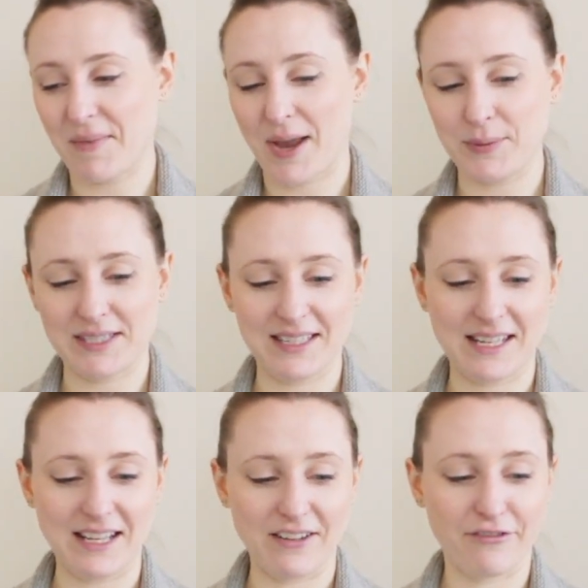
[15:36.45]
I was
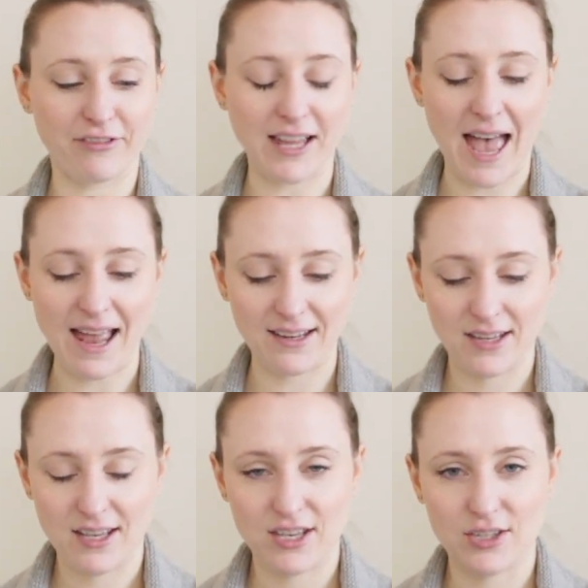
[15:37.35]
knitting flat.
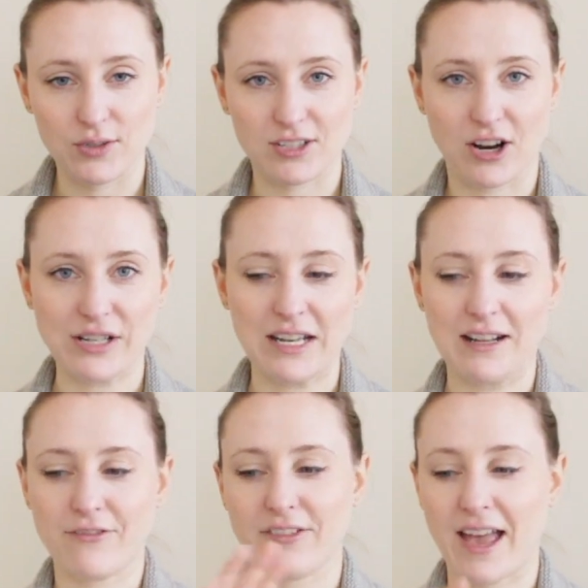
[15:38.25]
You start
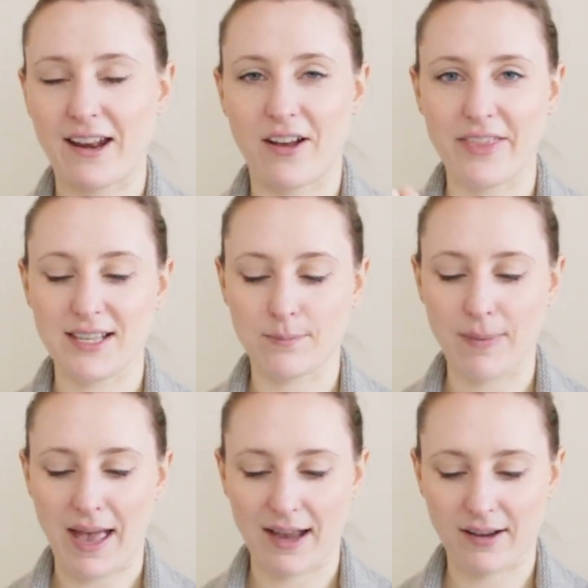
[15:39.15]
knitting flat on this
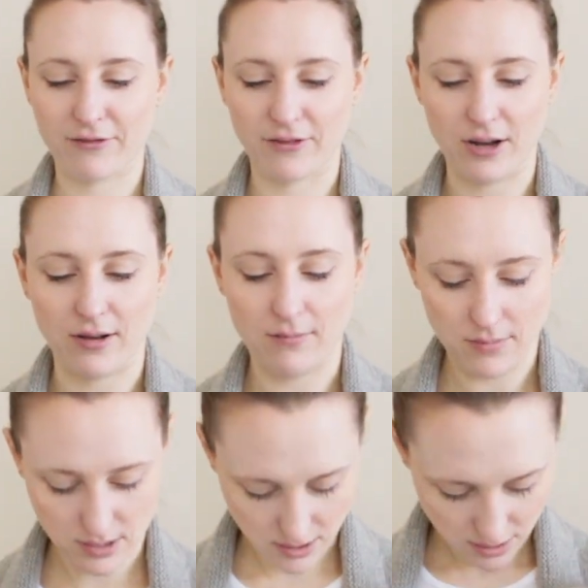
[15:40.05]
back from